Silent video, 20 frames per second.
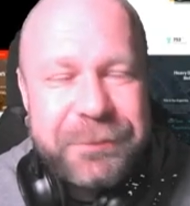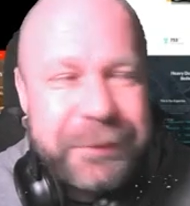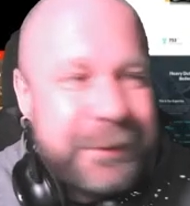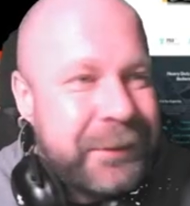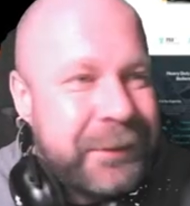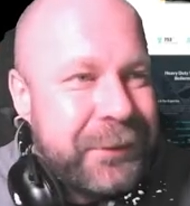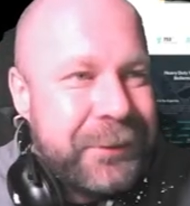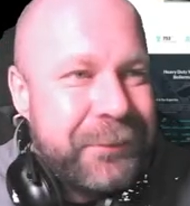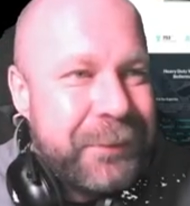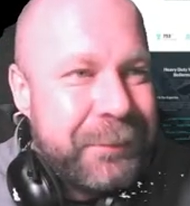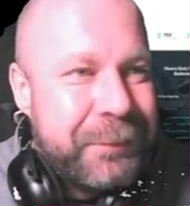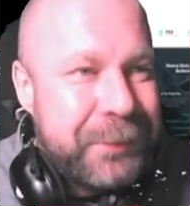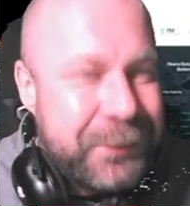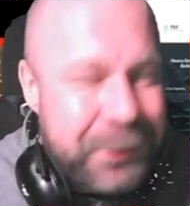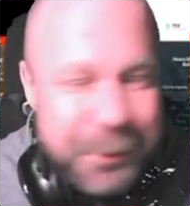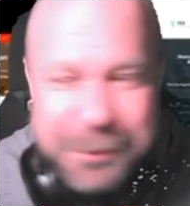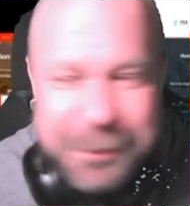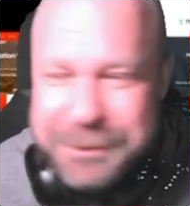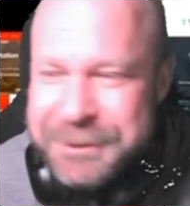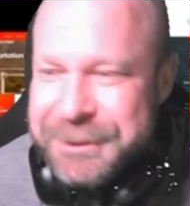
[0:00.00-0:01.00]
whether you were
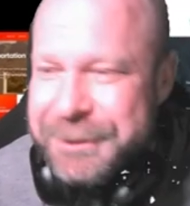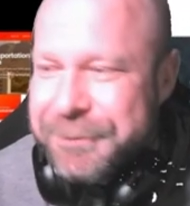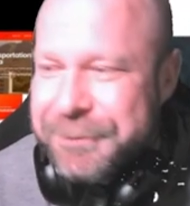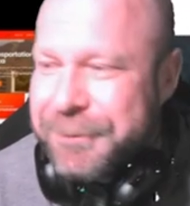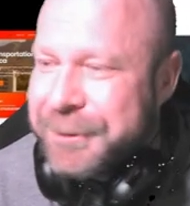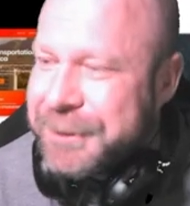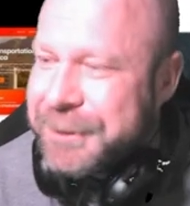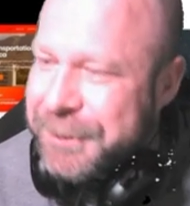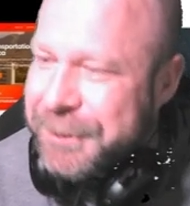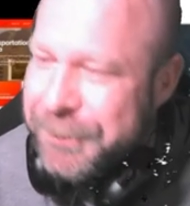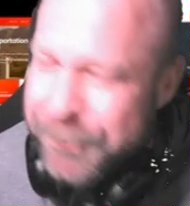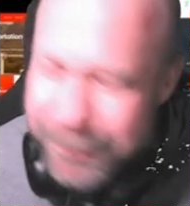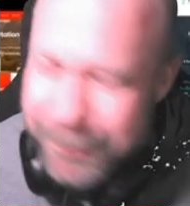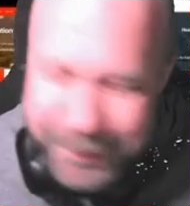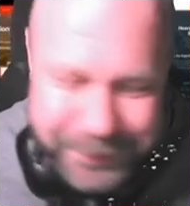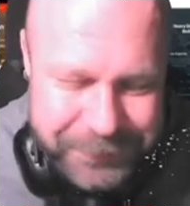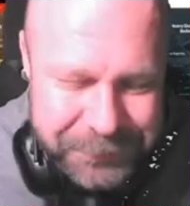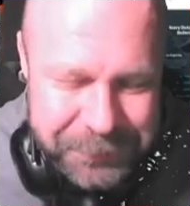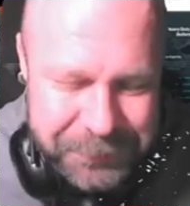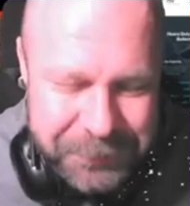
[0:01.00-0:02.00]
toxic, whether you
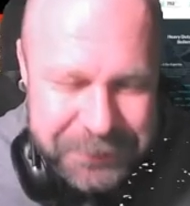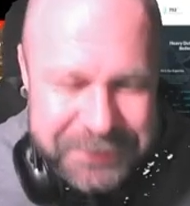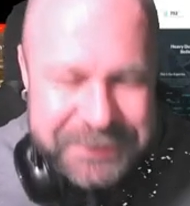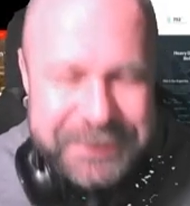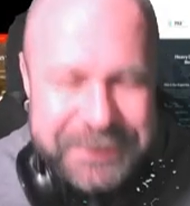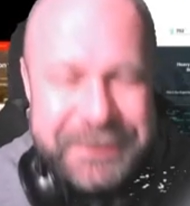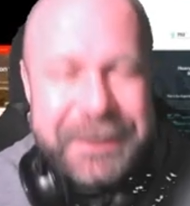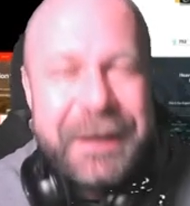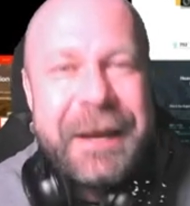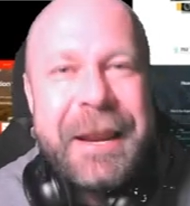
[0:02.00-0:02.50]
weren't toxic.